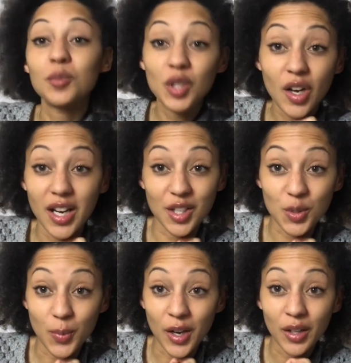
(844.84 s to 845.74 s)
Yarn
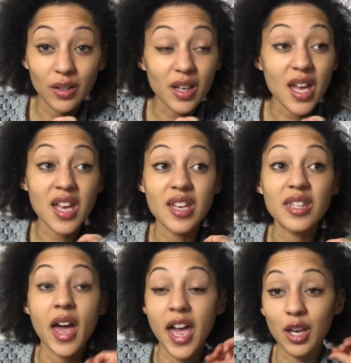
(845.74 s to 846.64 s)
Expo is
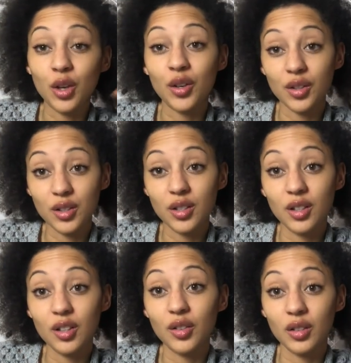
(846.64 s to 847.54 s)
a good,
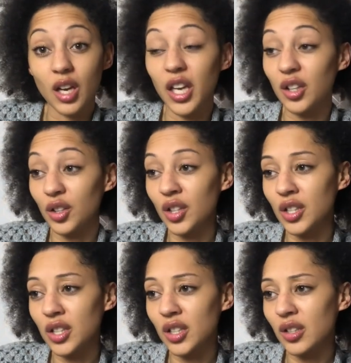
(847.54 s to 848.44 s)
I
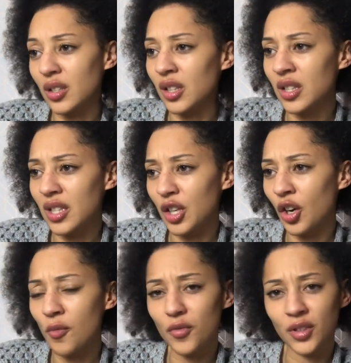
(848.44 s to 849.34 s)
was going to say
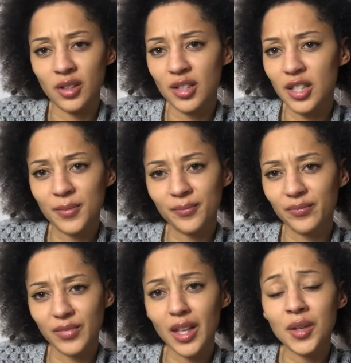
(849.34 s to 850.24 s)
conference.
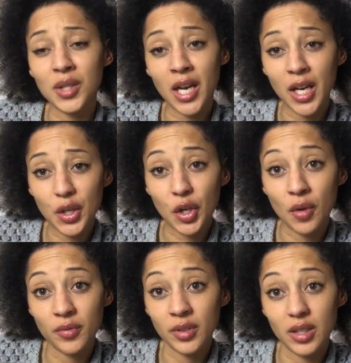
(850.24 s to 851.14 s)
It was at the
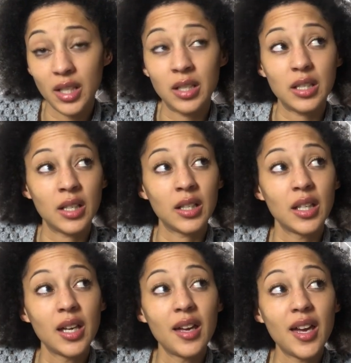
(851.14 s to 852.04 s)
conference centre.
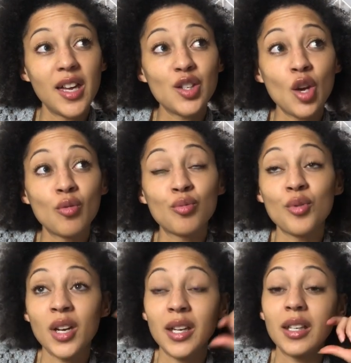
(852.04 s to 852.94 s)
It's a
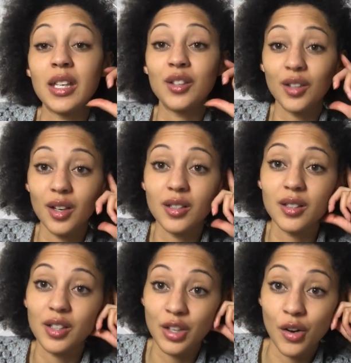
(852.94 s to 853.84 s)
really good
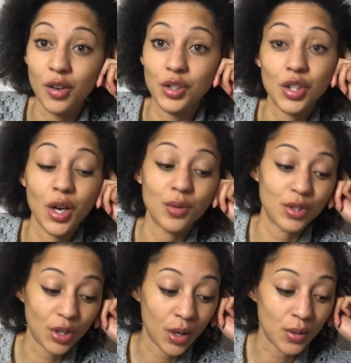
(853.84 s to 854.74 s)
yarn show to
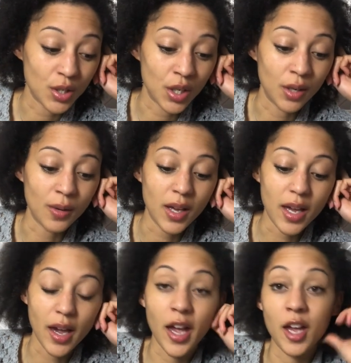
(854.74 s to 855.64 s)
go to.
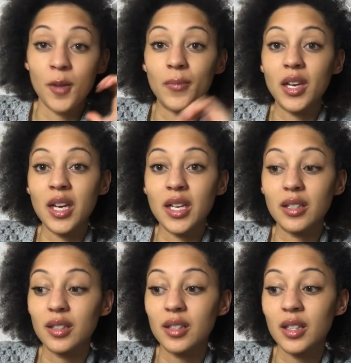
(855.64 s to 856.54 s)

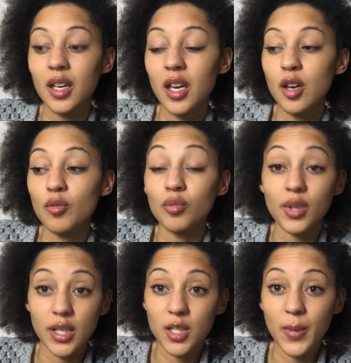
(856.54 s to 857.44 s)
It's
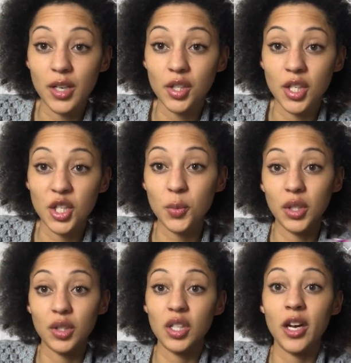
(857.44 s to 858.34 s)
really spacious
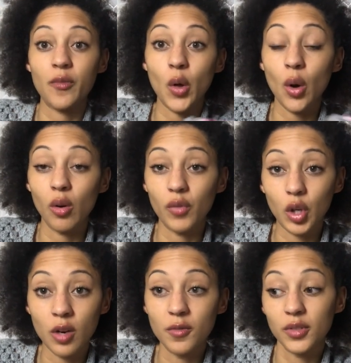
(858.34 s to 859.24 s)
because you have the whole of the
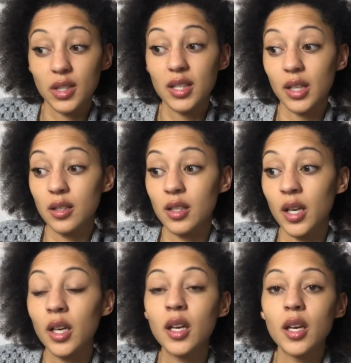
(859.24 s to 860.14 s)
conference centre,